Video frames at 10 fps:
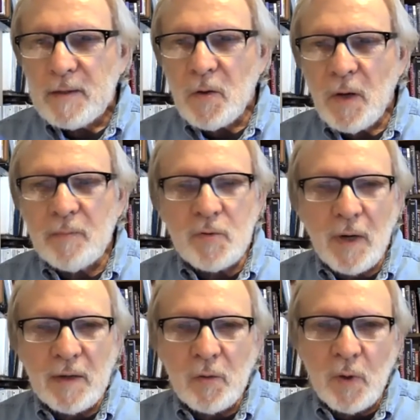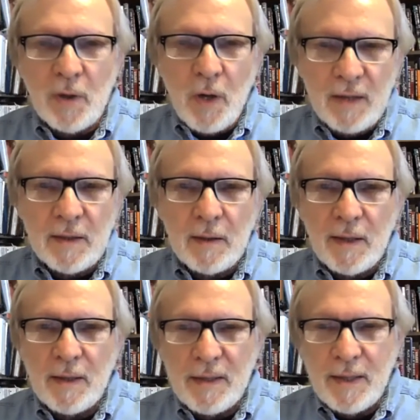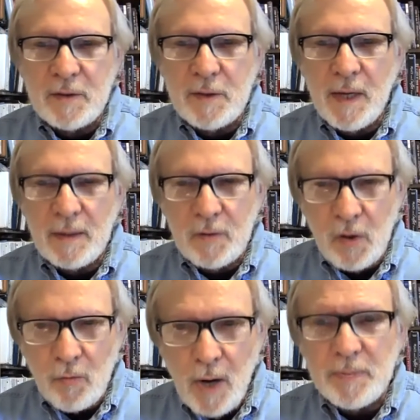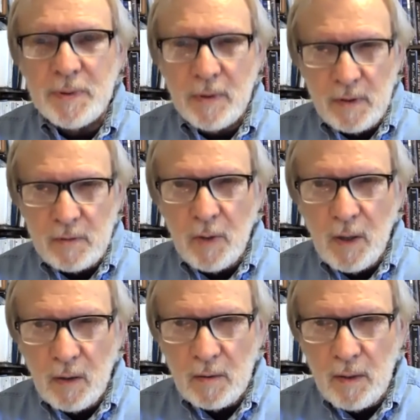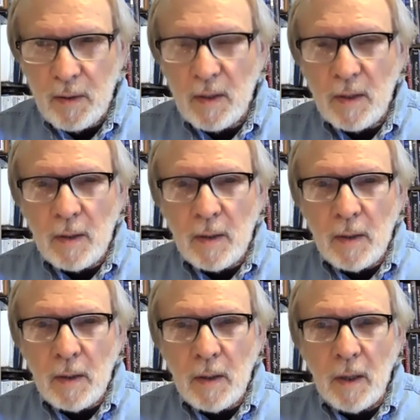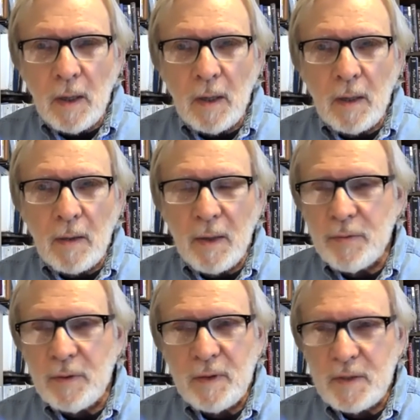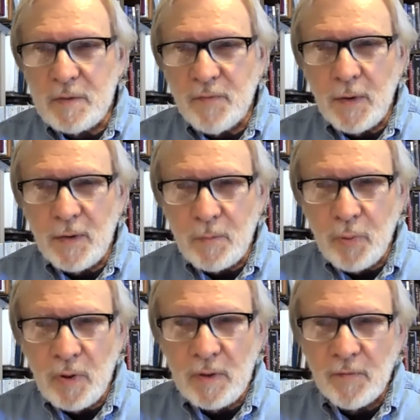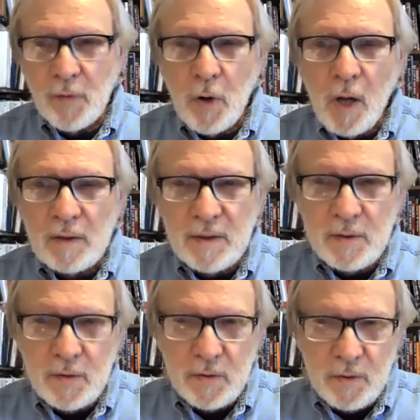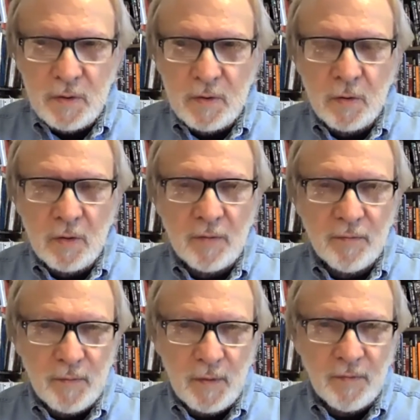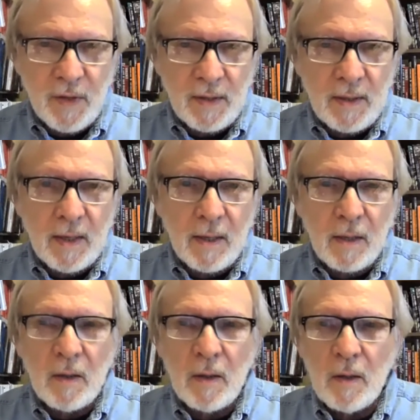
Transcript: So I'm trying to inoculate against that corruption as well. Uh, I think that's very important for all teachers to do if, if they can.